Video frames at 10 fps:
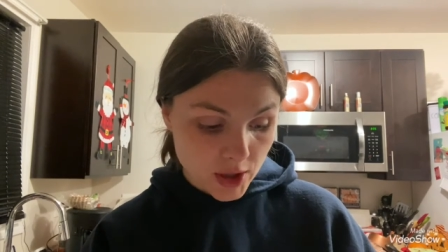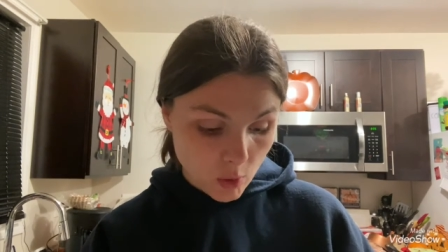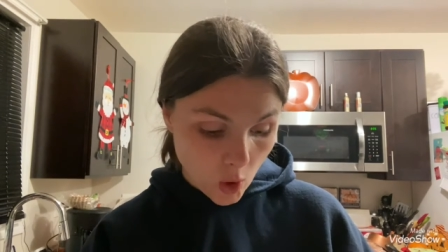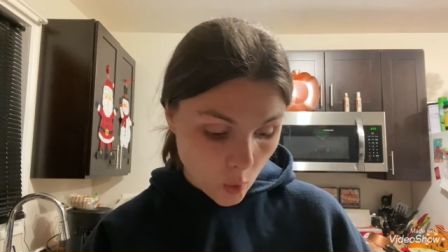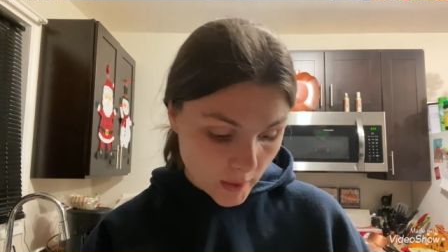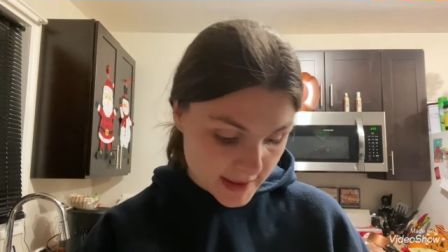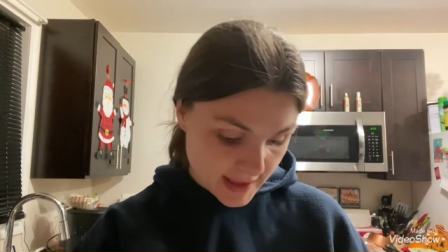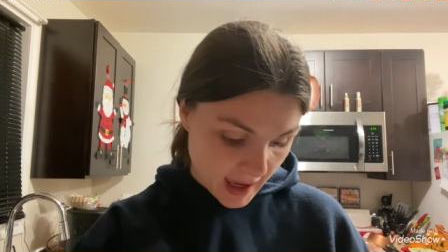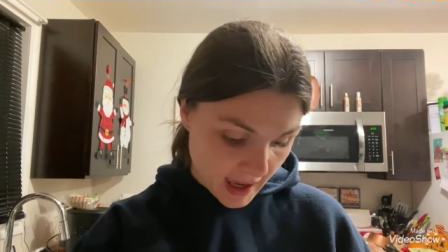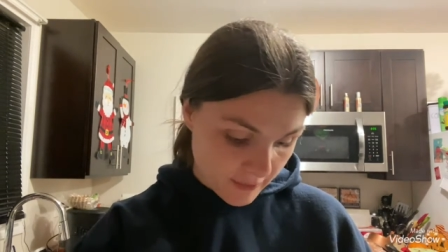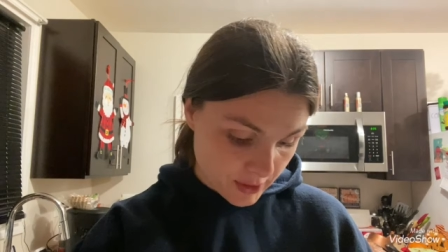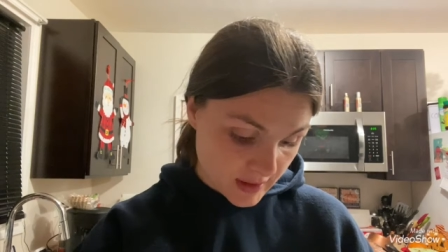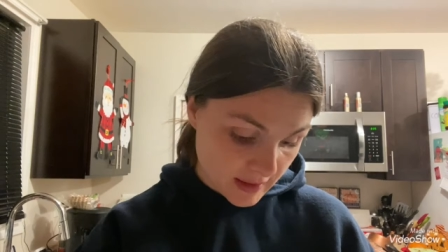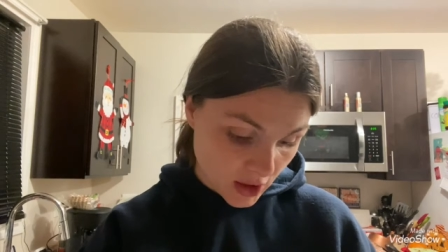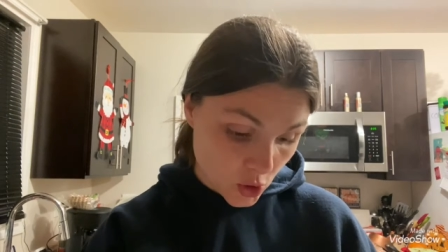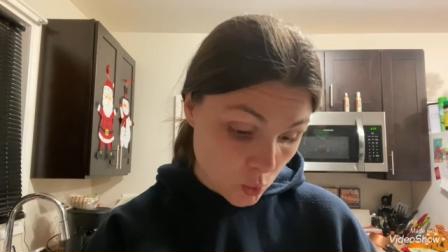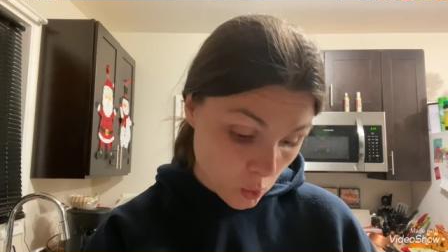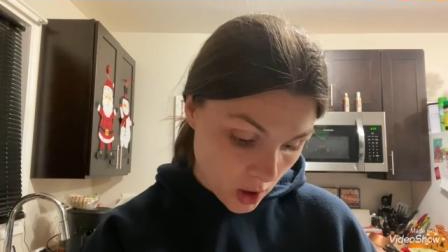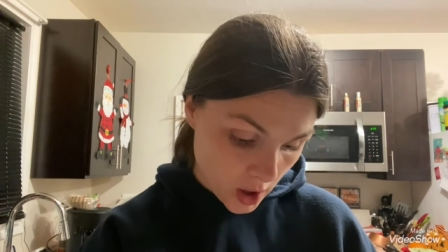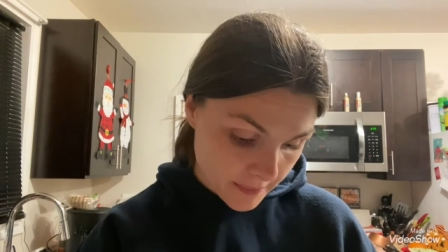You don't always get everything that you
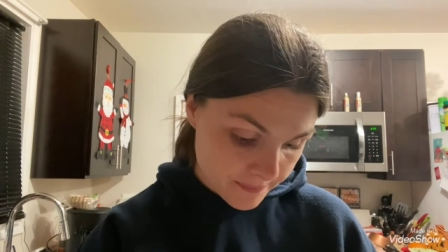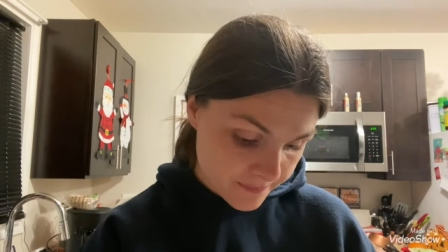want.